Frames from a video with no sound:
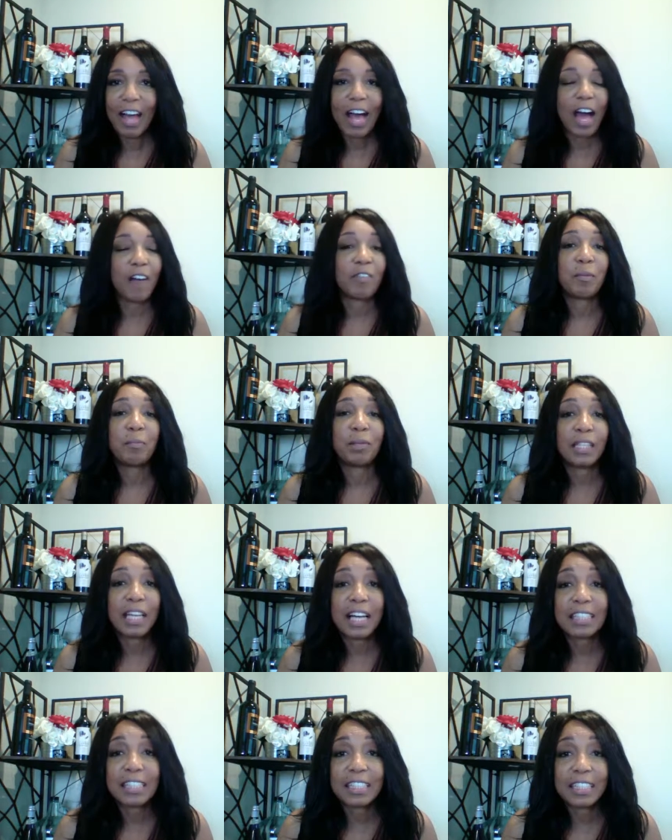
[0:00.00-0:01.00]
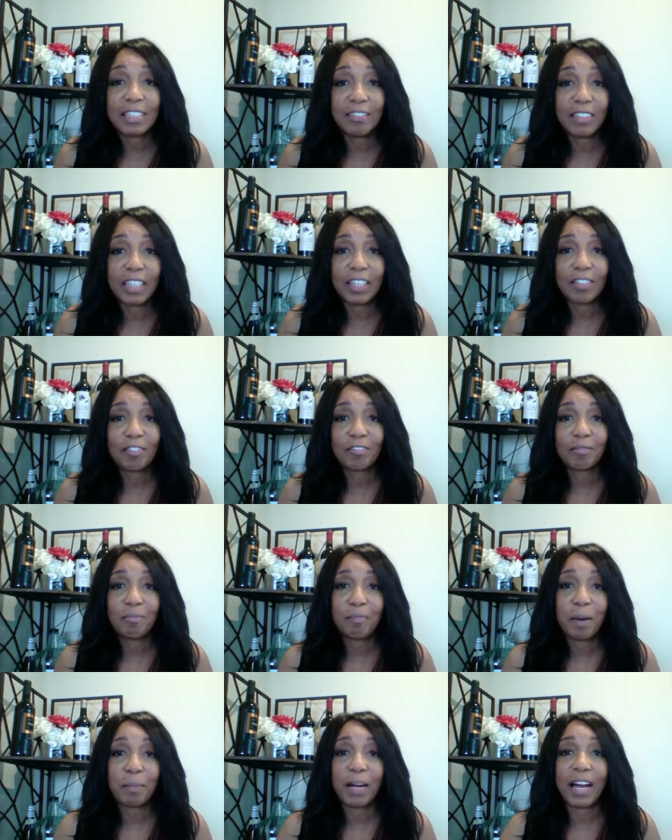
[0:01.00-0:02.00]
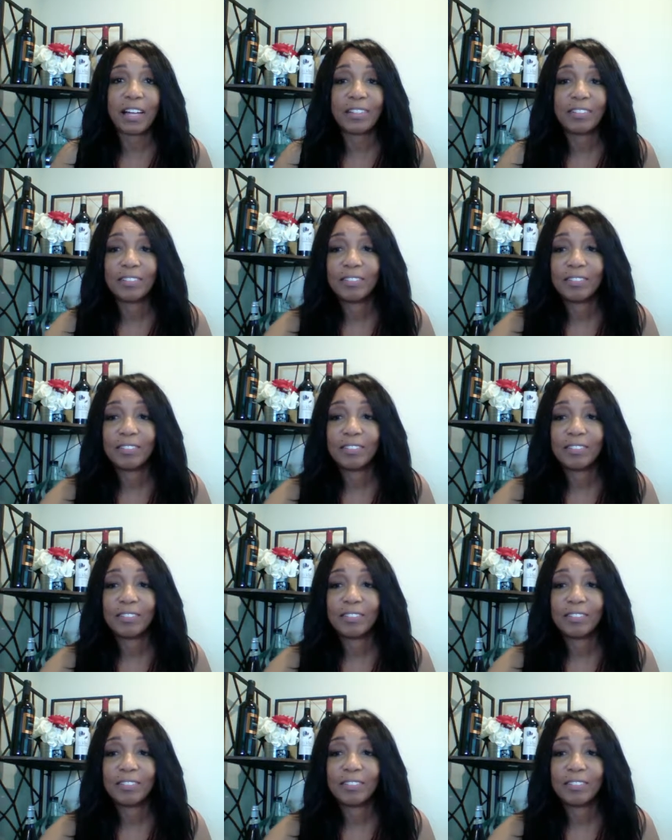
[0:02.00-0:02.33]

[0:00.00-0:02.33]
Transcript: Have a blessed evening. Bye-bye.